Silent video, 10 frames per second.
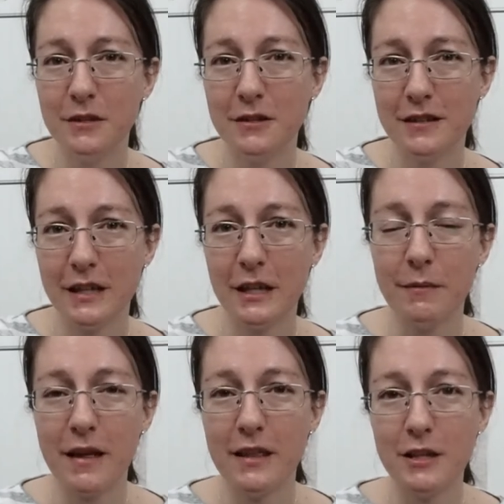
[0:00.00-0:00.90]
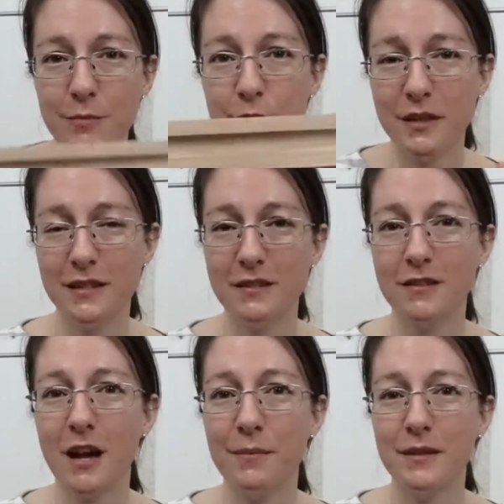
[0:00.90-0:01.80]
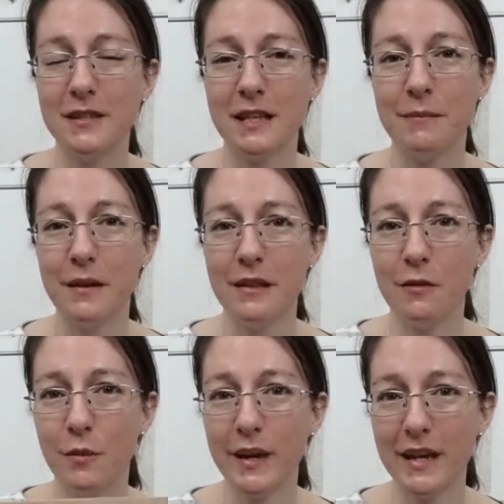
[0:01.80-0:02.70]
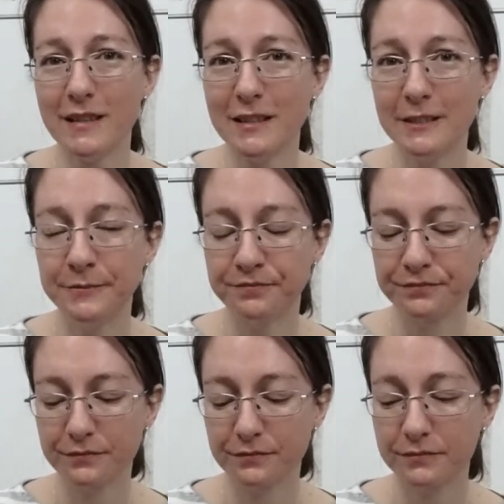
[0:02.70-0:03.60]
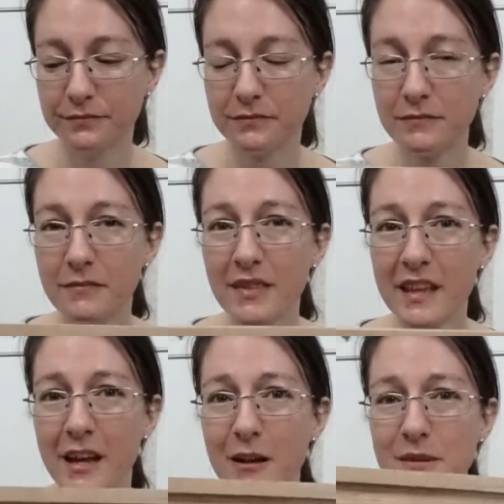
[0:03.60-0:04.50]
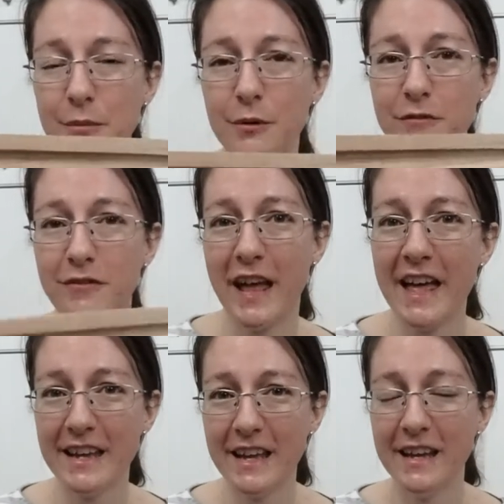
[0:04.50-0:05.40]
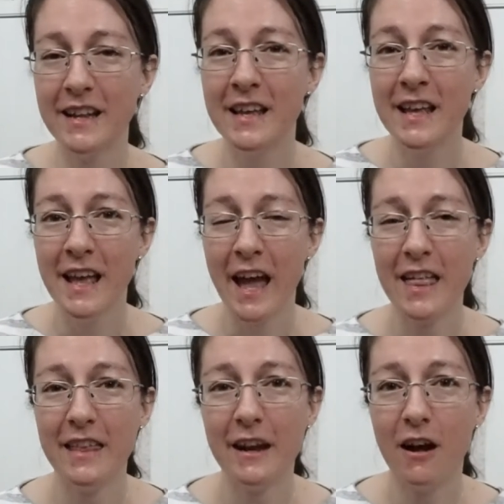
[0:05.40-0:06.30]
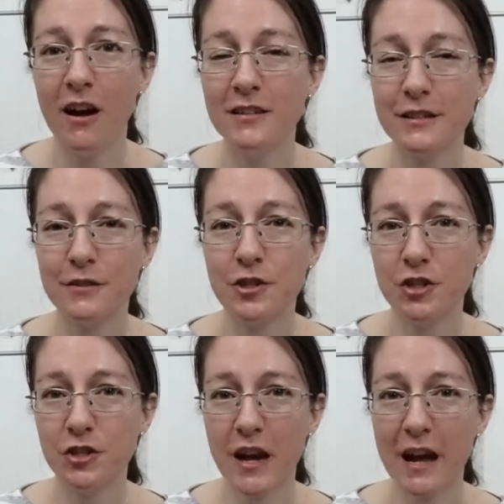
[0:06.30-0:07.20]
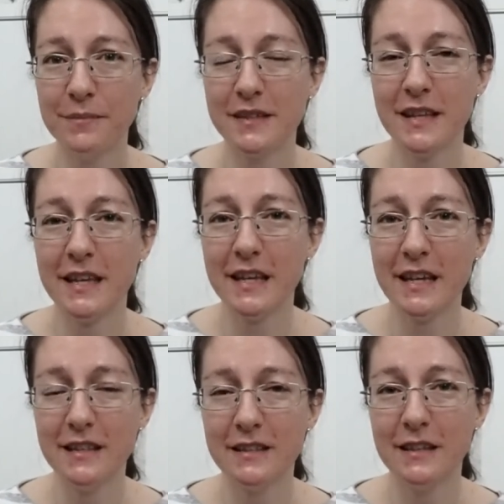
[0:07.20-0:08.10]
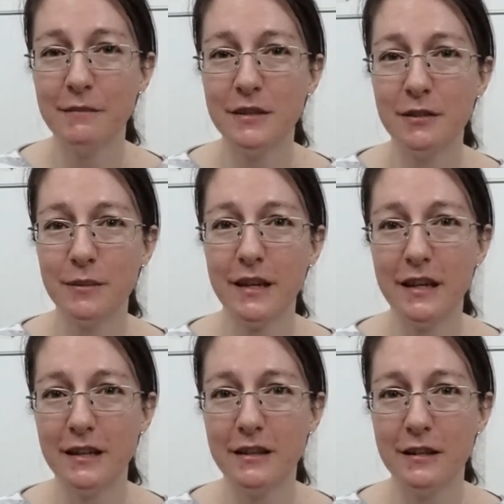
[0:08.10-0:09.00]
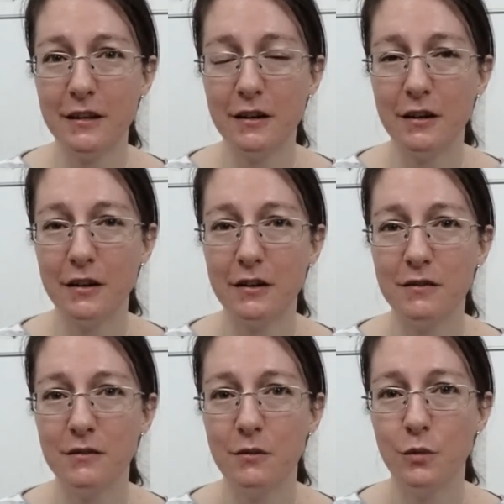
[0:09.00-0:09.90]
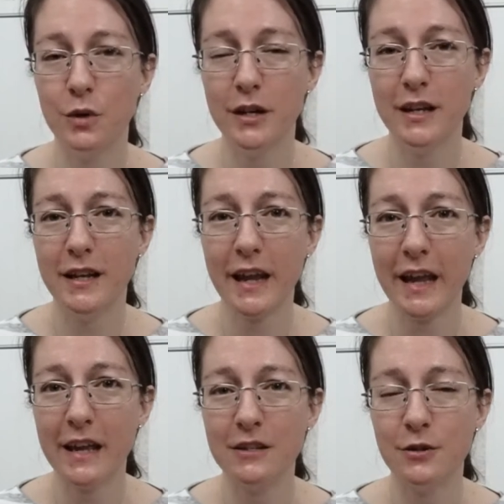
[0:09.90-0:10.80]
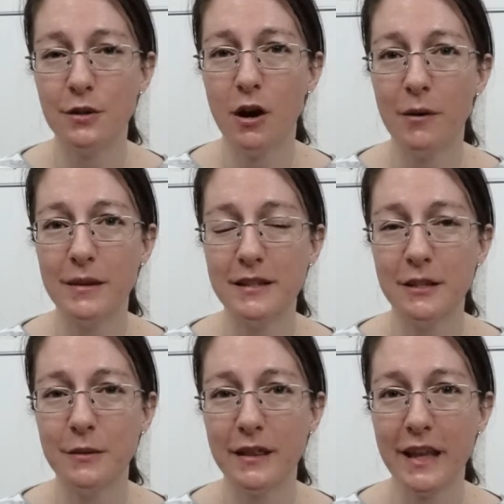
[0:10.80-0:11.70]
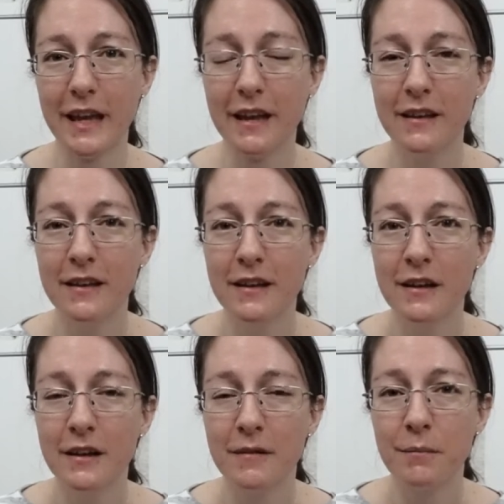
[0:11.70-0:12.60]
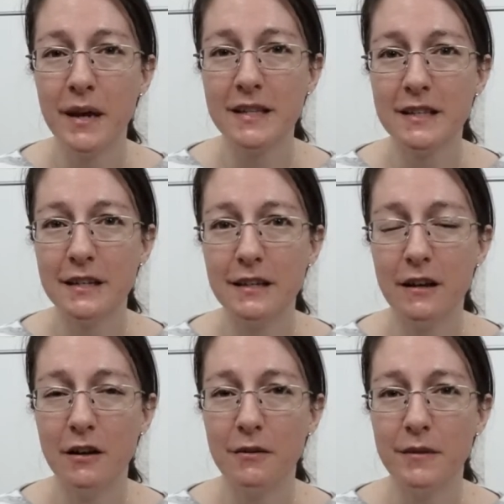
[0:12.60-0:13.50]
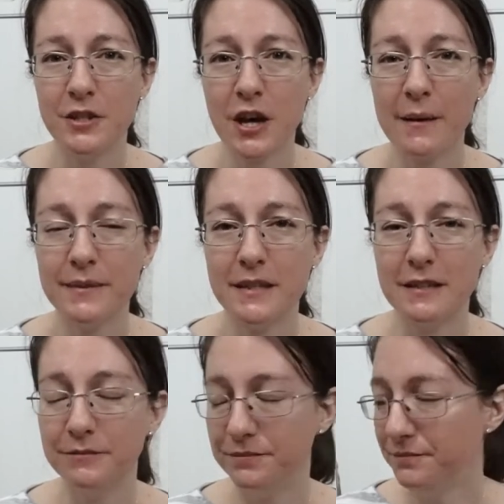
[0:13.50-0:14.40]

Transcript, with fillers: your seam, and then you put this on top of the seam, and the weight helps both flatten it, and then it also traps the heat in between the wood and your garment, so it like makes it, it traps it.